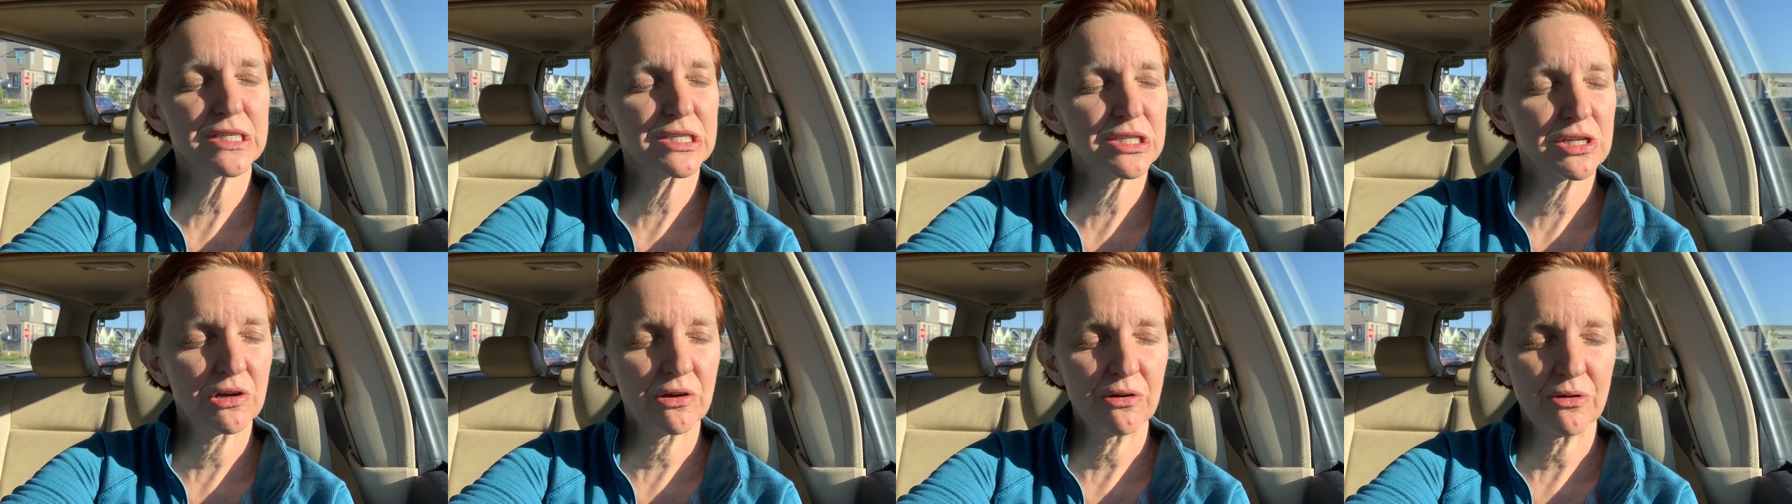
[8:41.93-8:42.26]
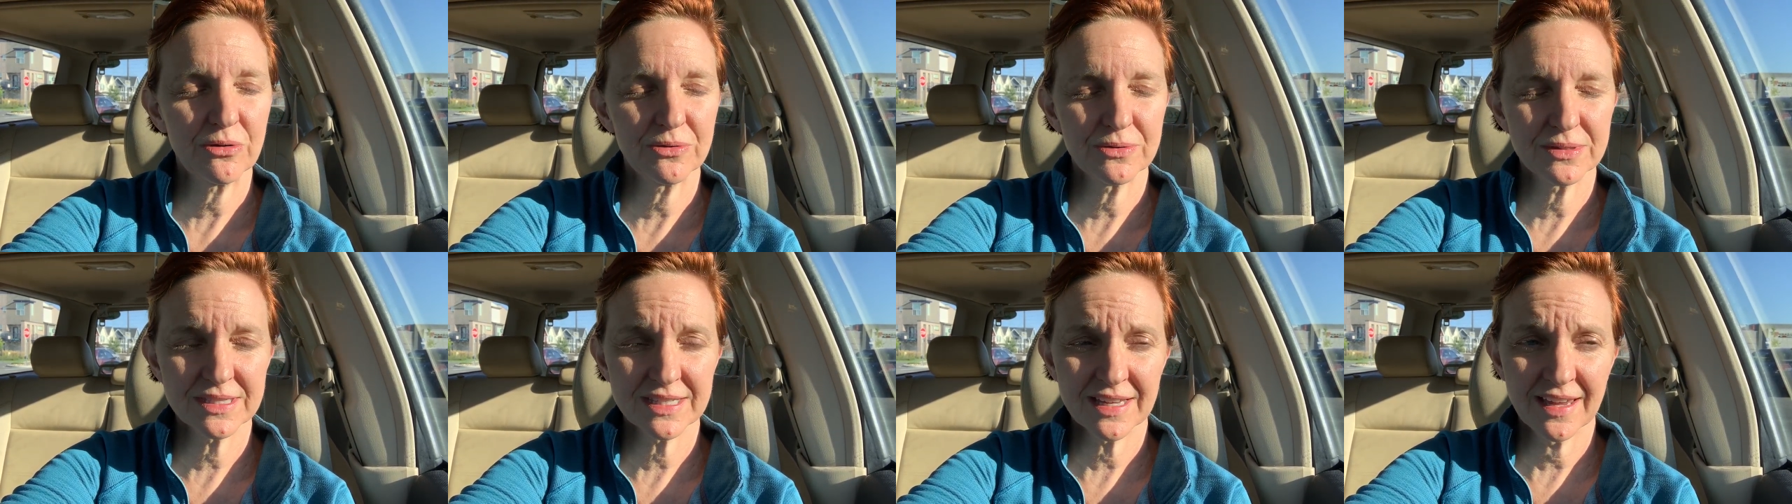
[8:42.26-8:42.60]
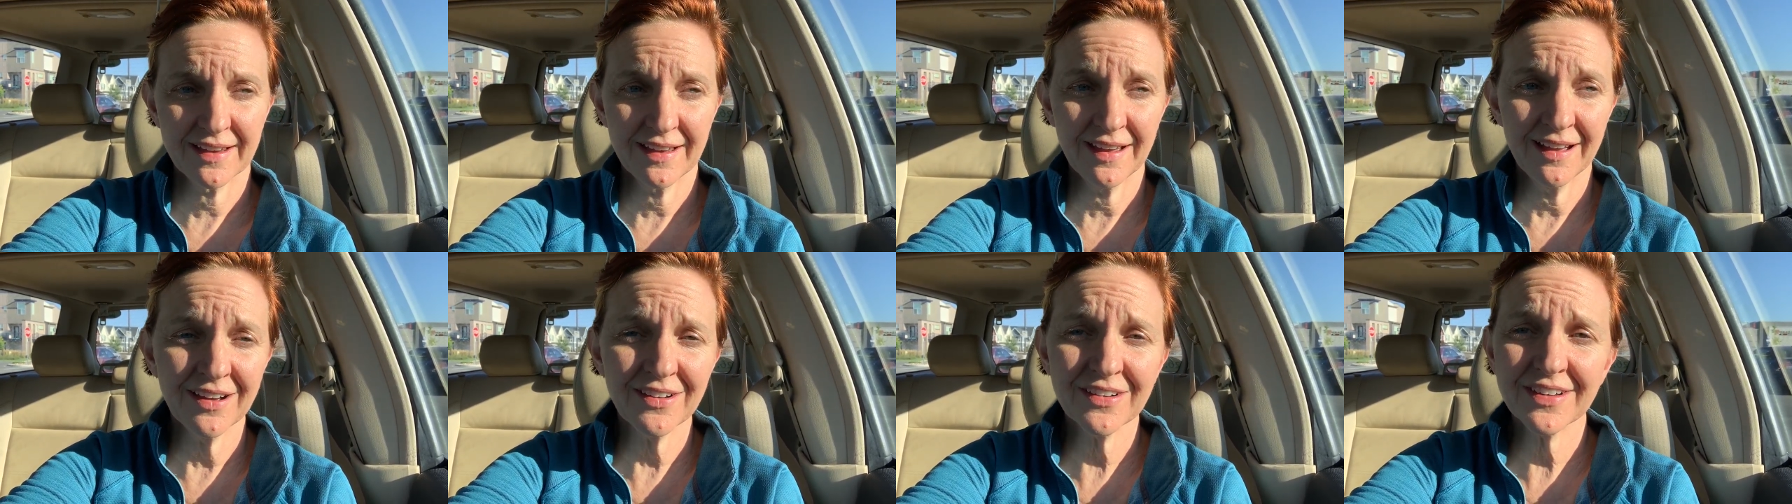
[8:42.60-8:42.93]
So it's
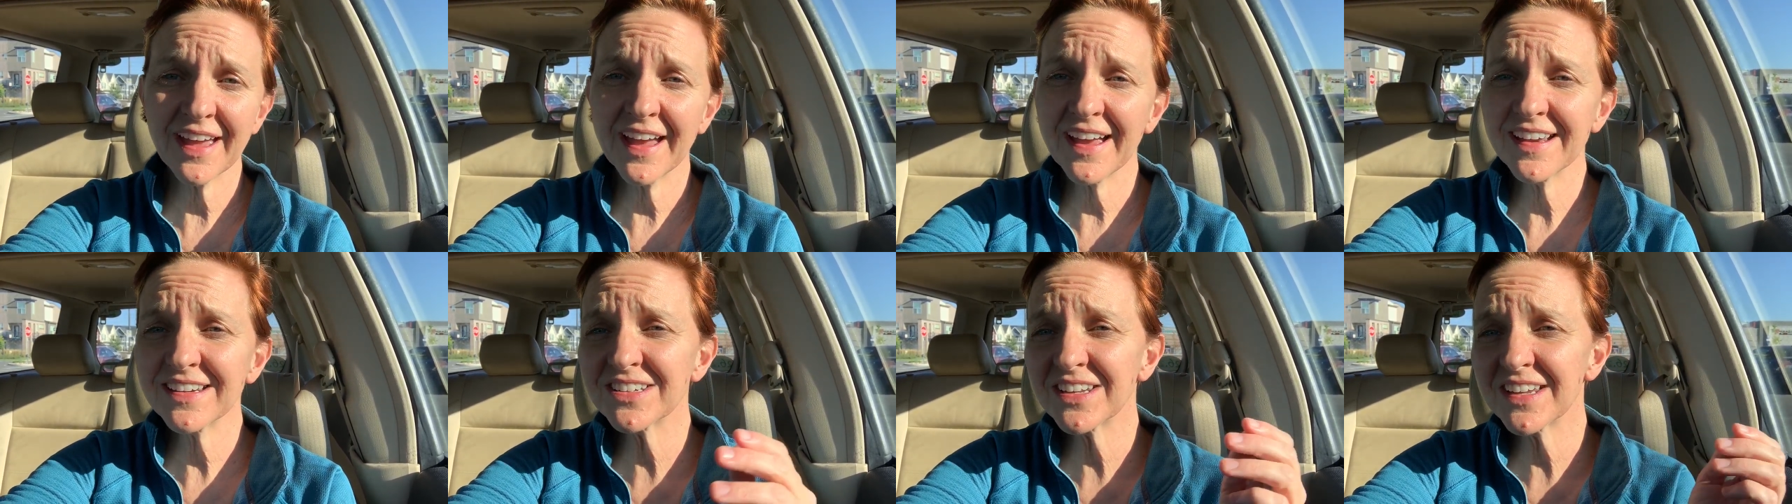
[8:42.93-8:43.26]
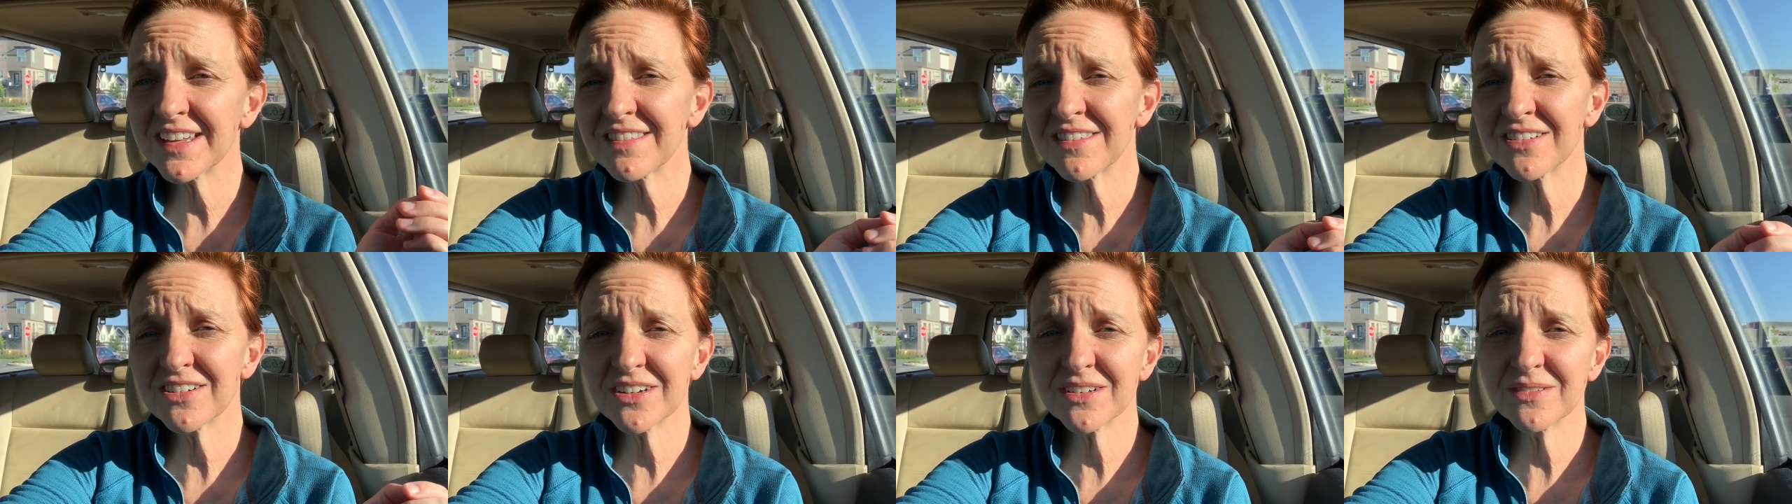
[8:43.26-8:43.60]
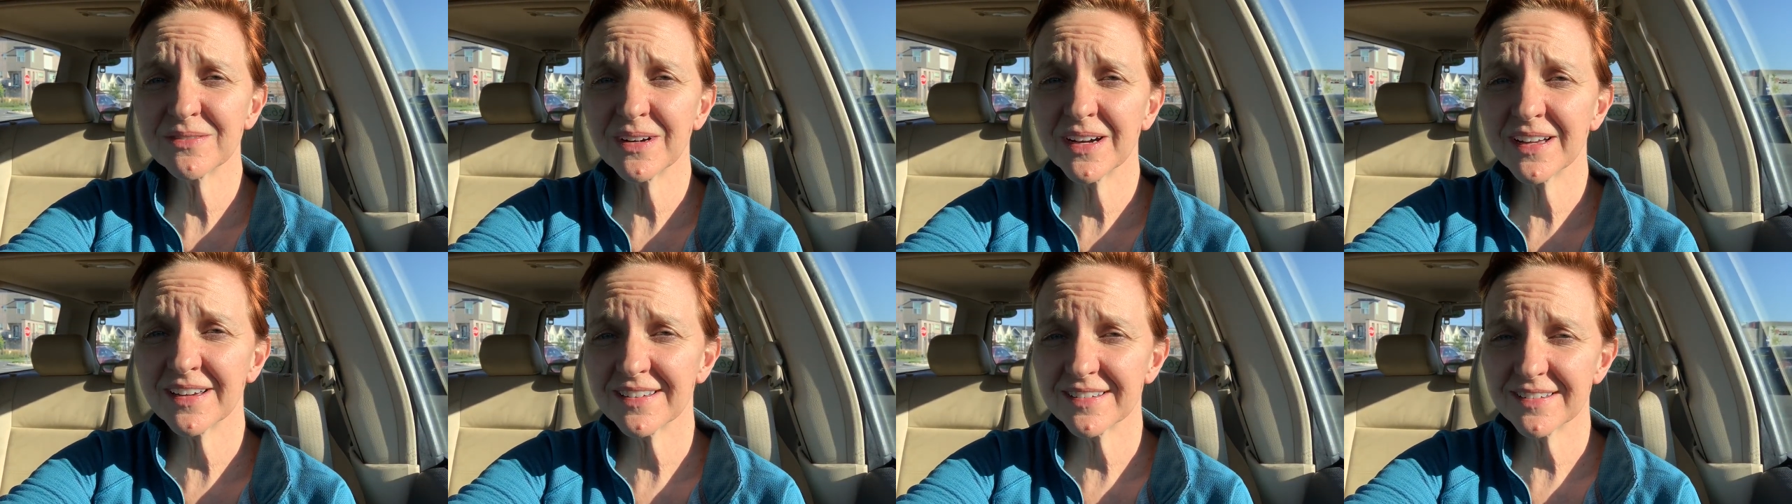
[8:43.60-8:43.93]
like, oh yeah, day
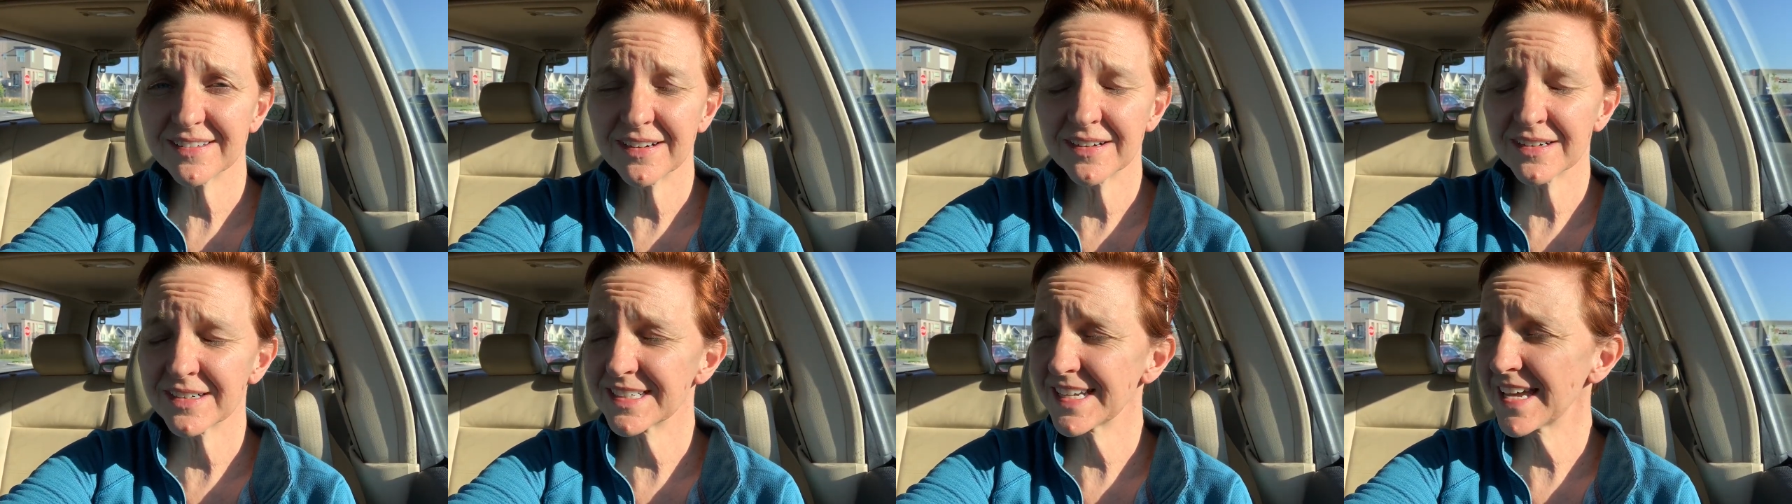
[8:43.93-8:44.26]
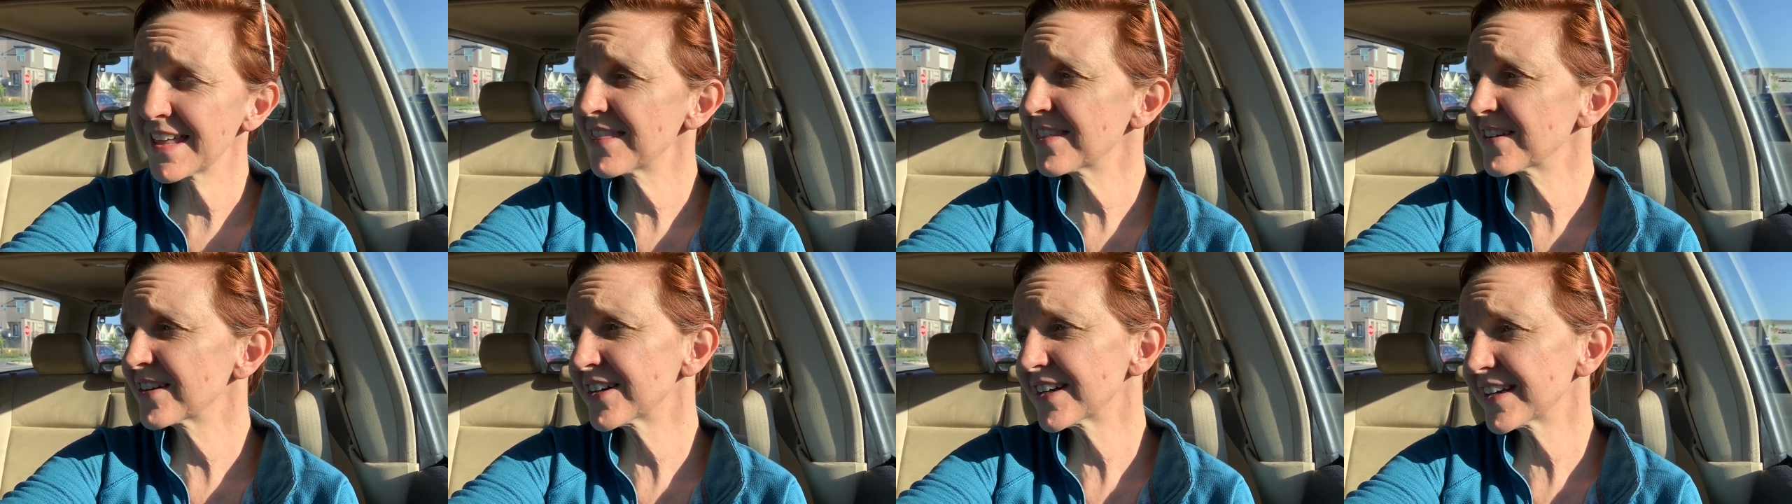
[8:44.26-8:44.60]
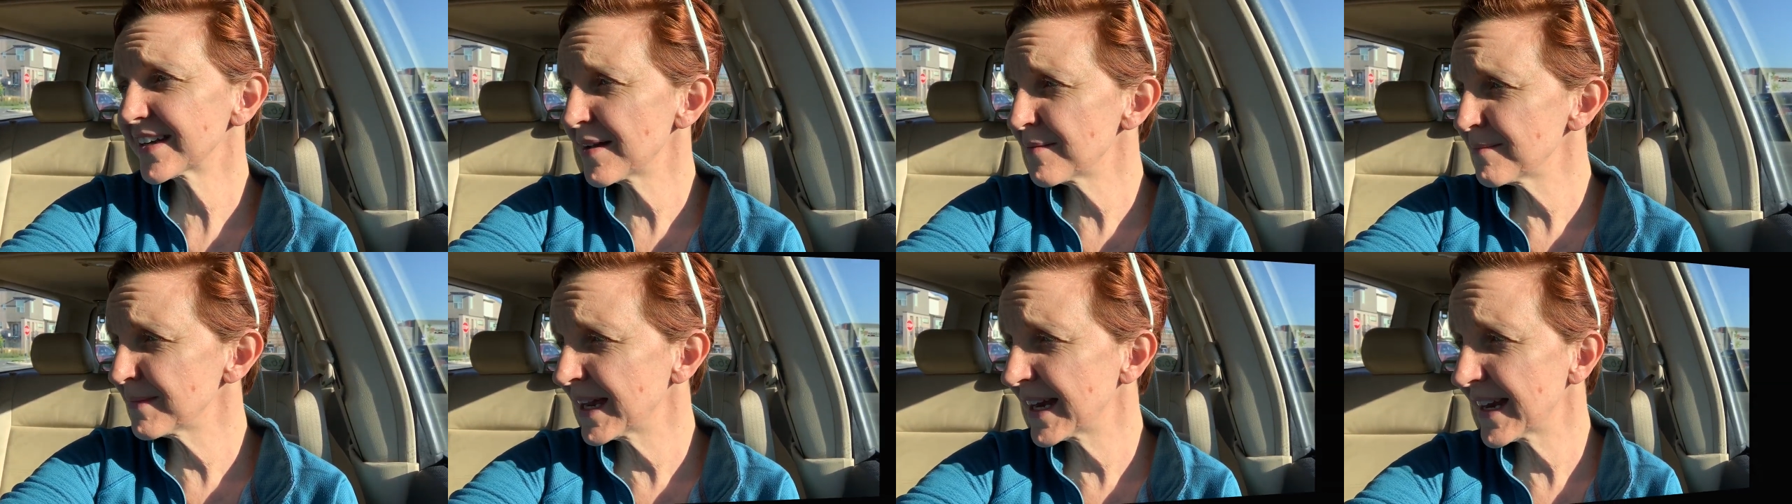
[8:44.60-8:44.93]
thirty-one or day thirty,
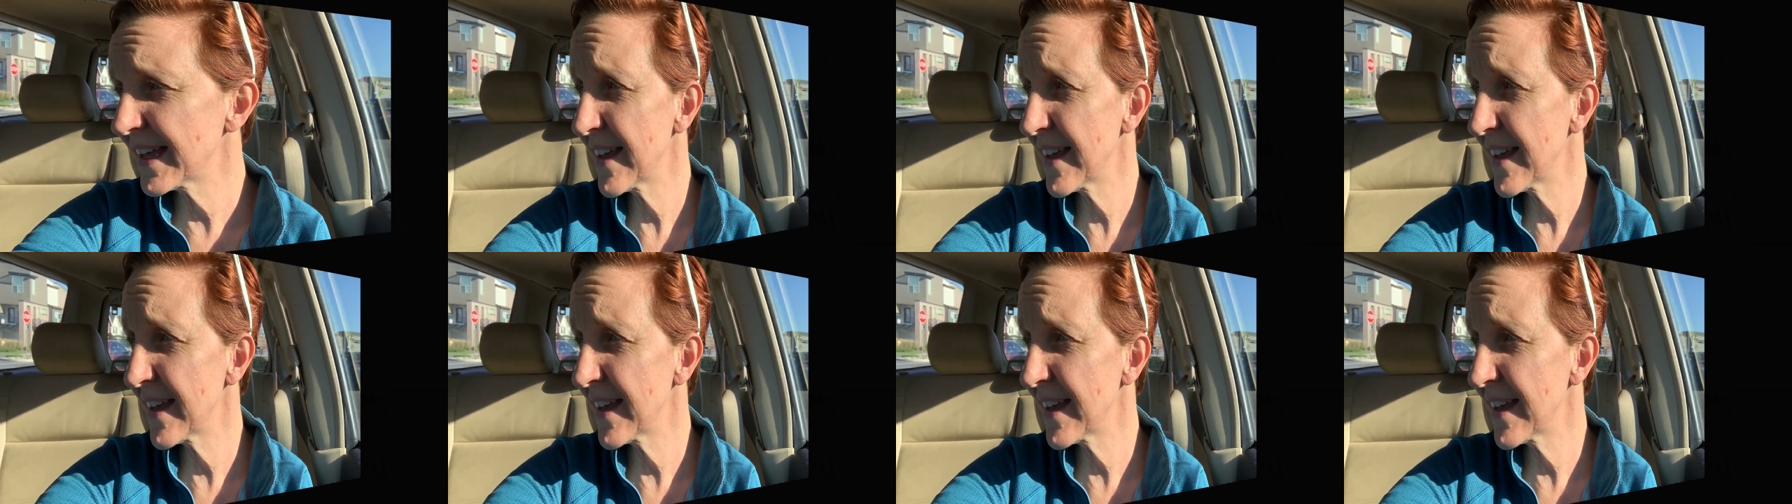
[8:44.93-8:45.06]
I made